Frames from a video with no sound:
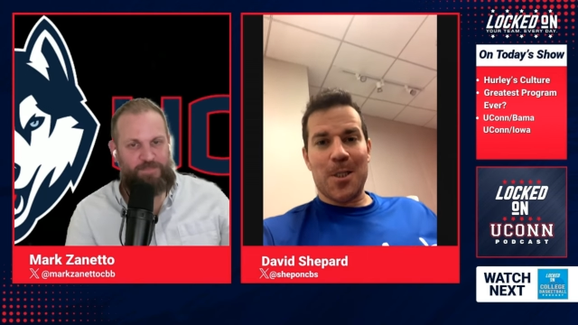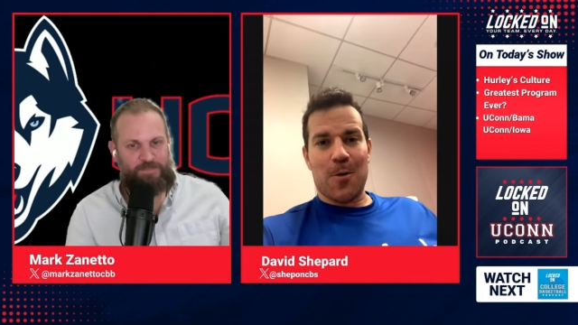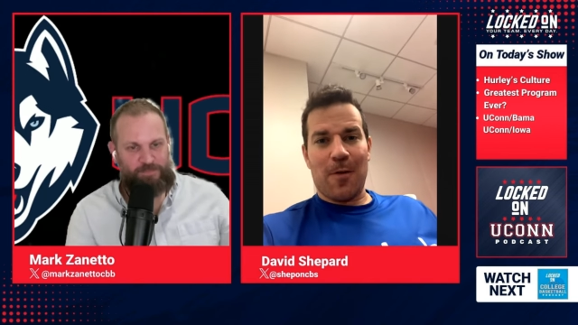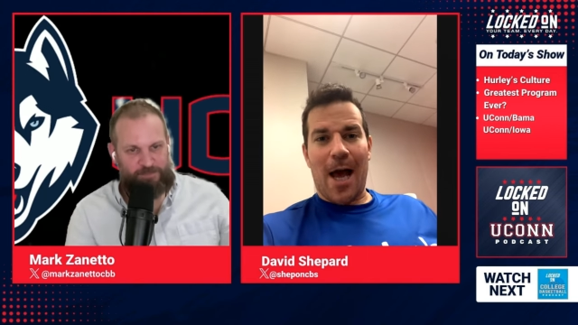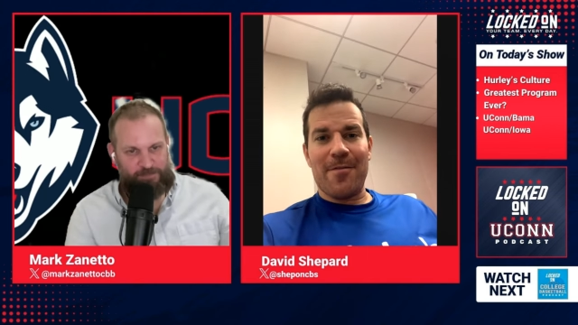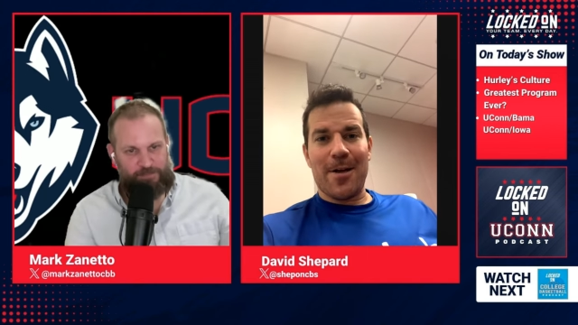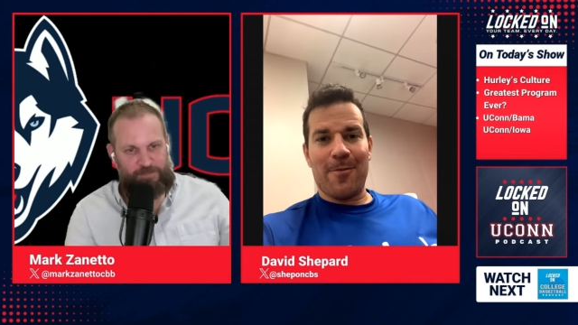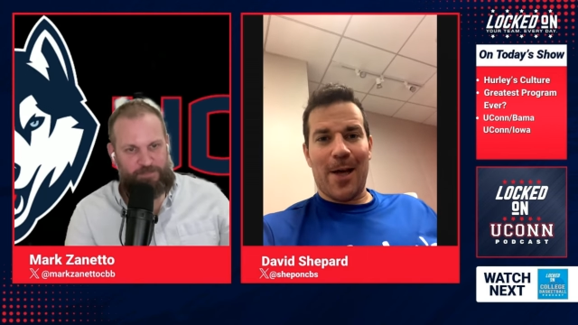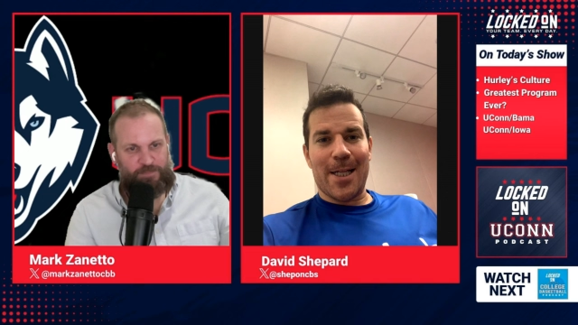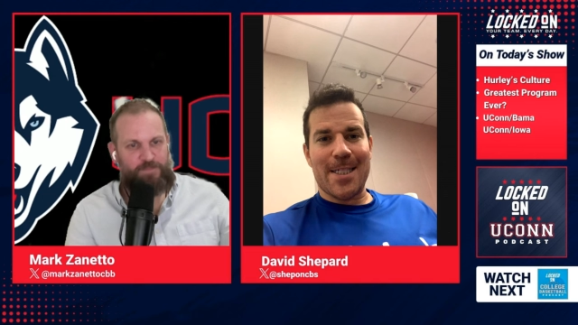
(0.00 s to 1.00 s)
Speaker 1: Survive in
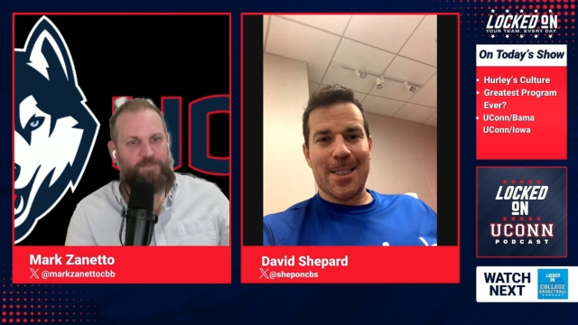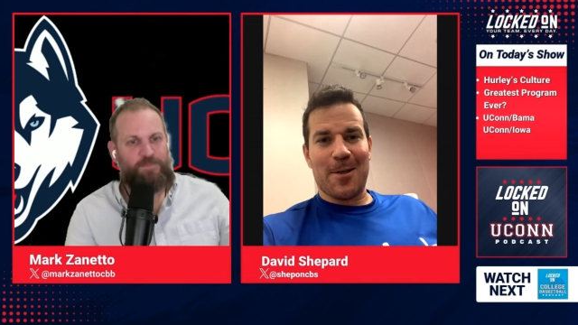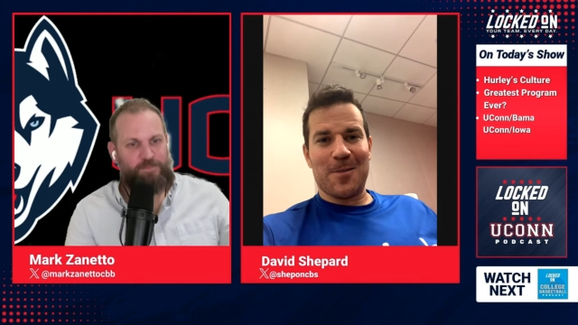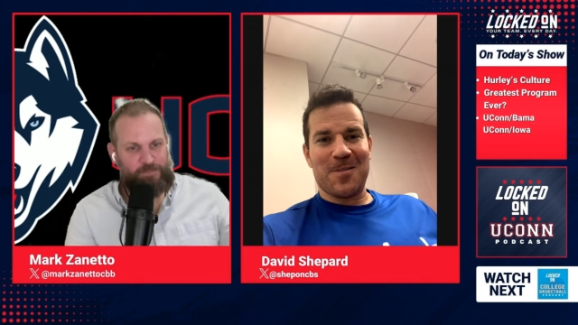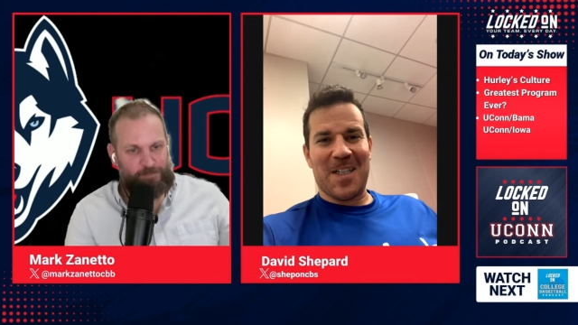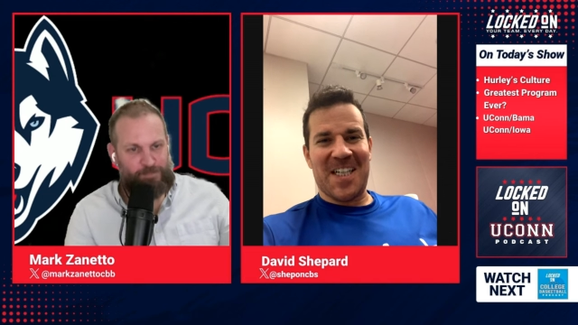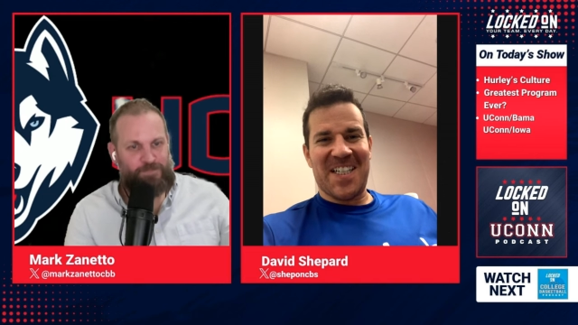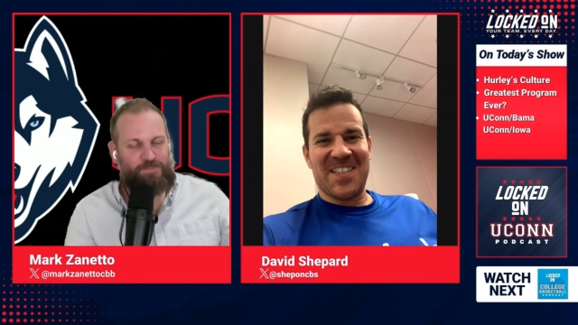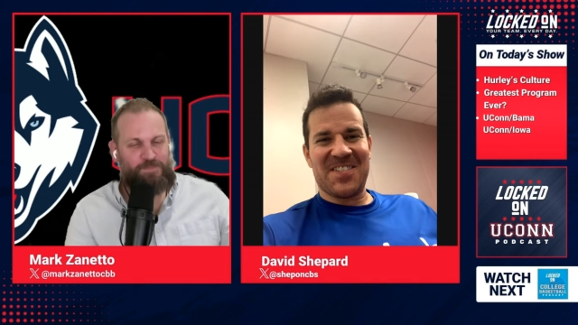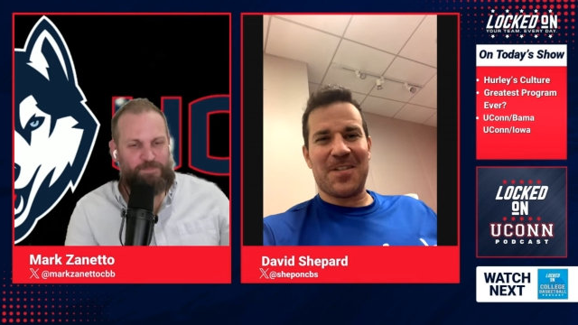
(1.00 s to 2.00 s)
Advance, you know,
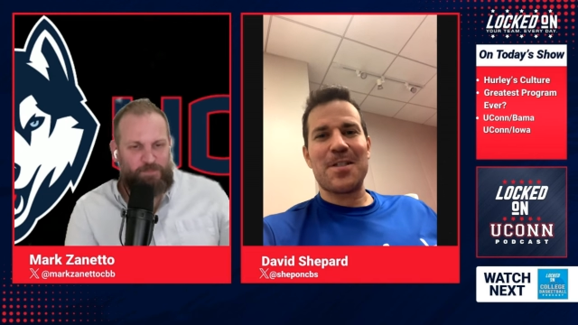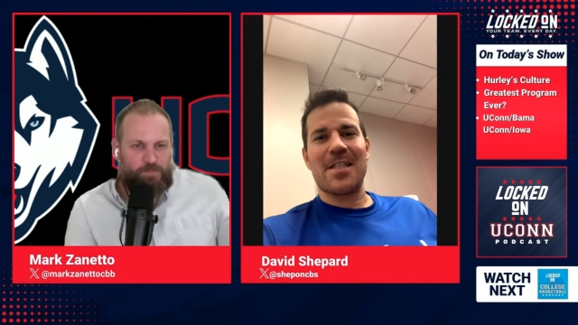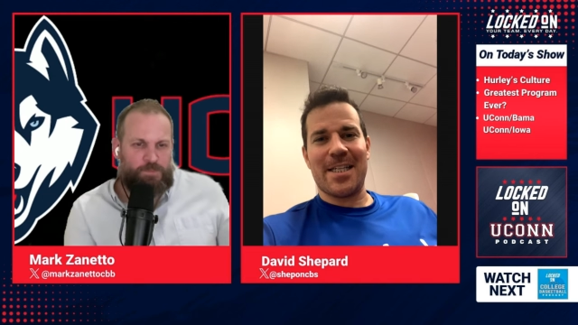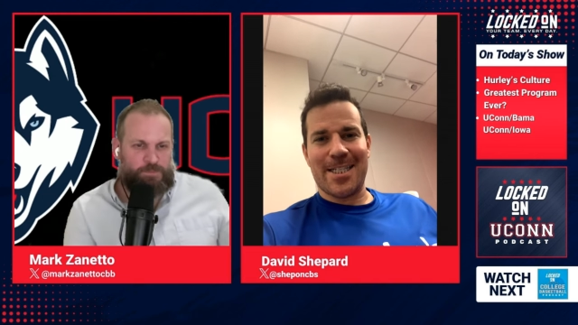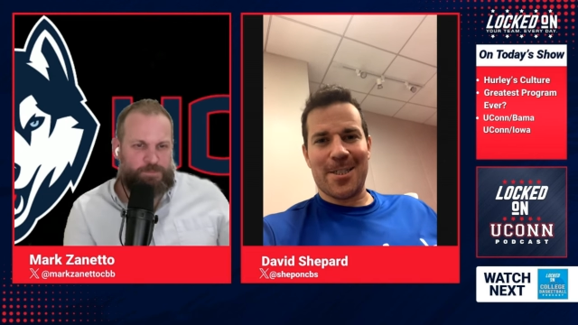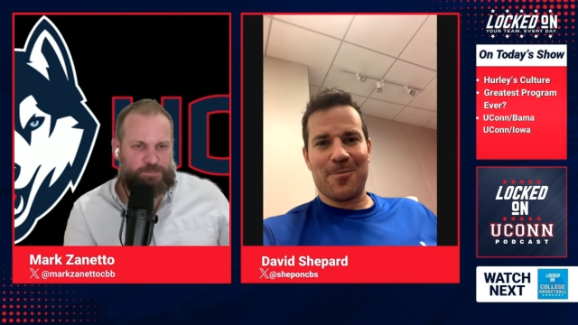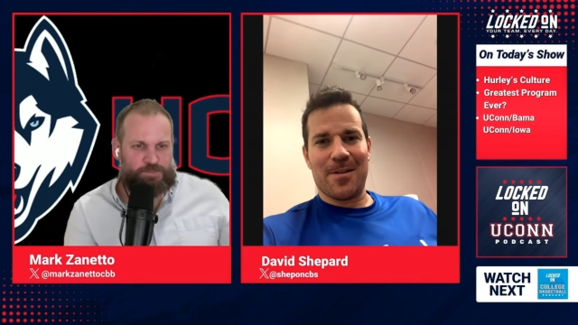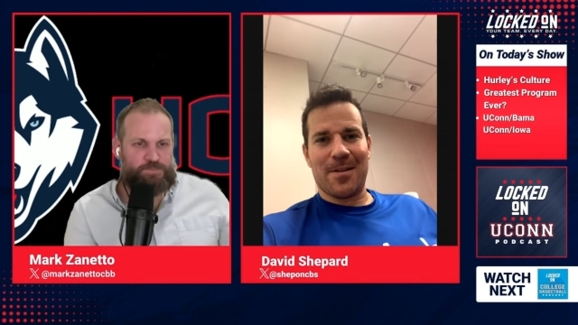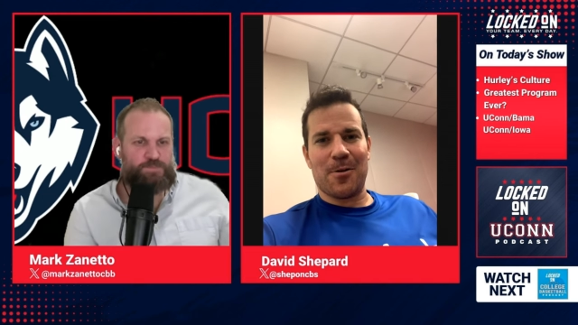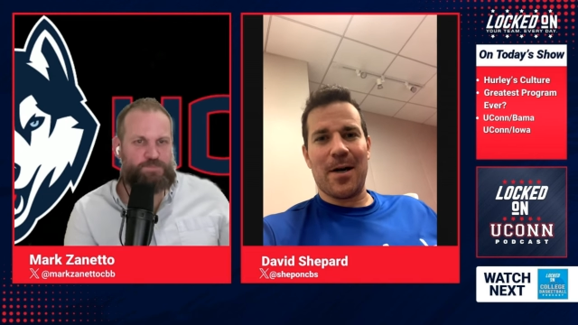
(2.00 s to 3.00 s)
uh, first edition with
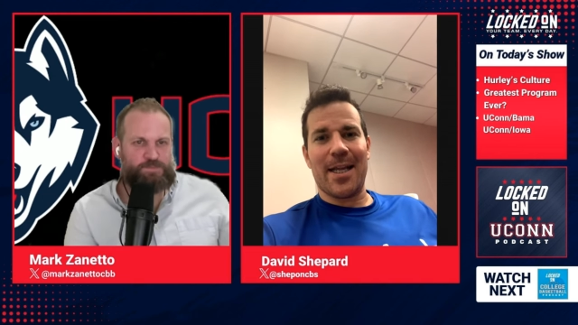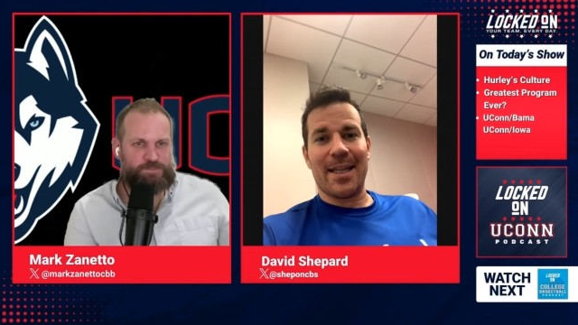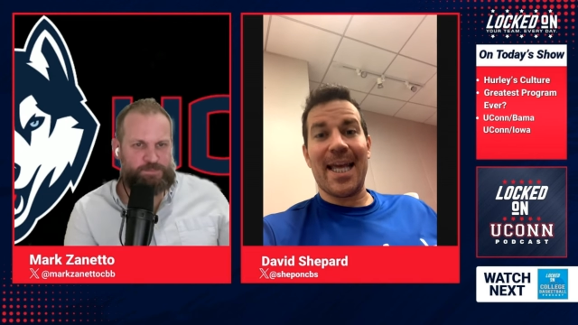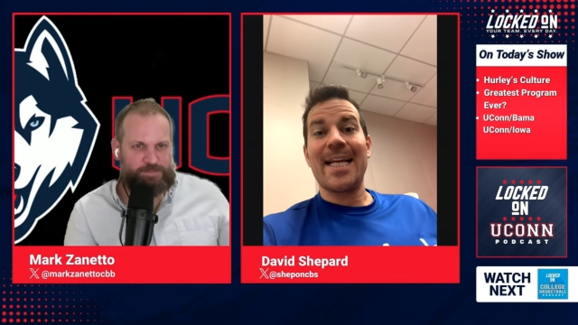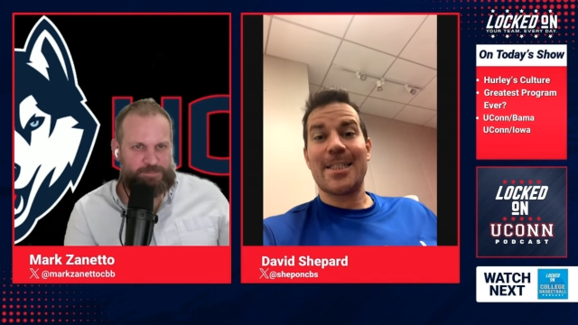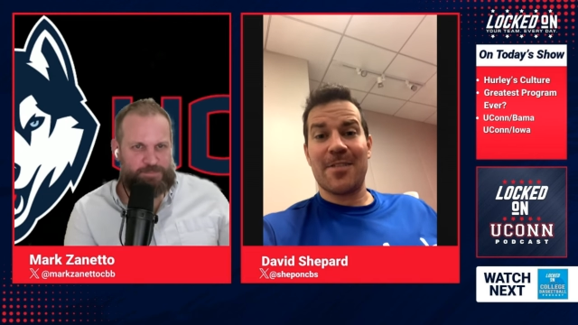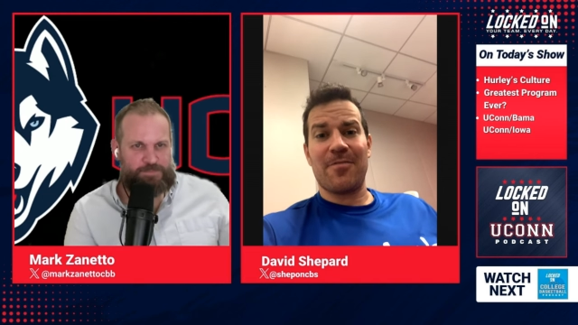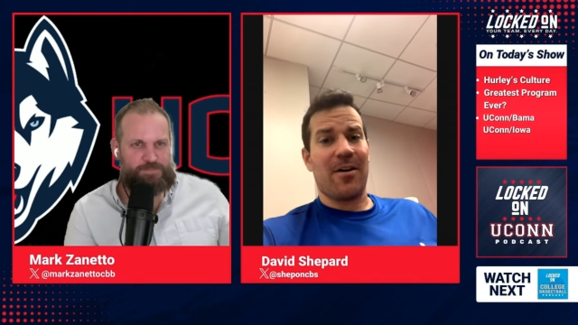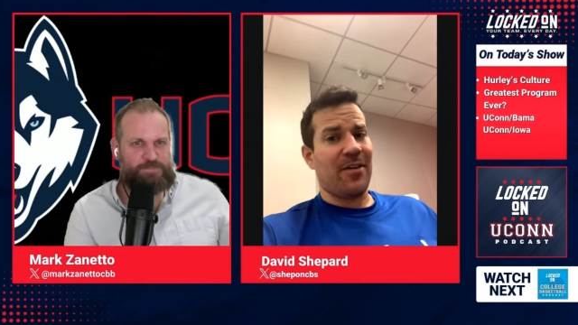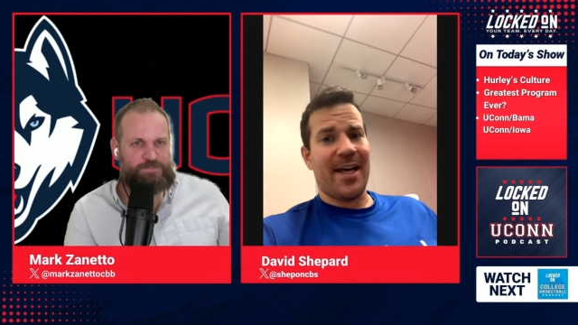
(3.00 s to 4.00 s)
the great late Jim
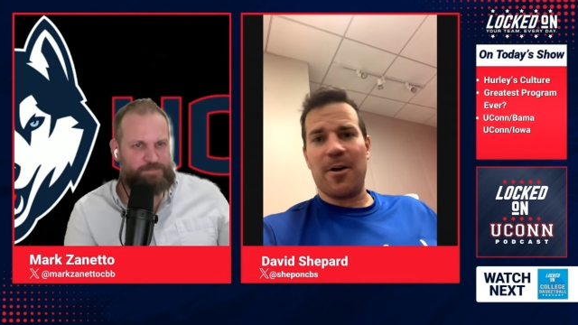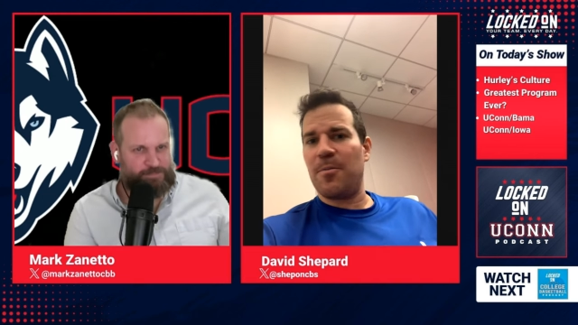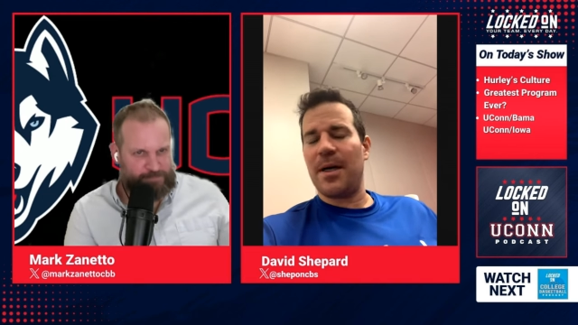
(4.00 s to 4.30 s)
Valvano.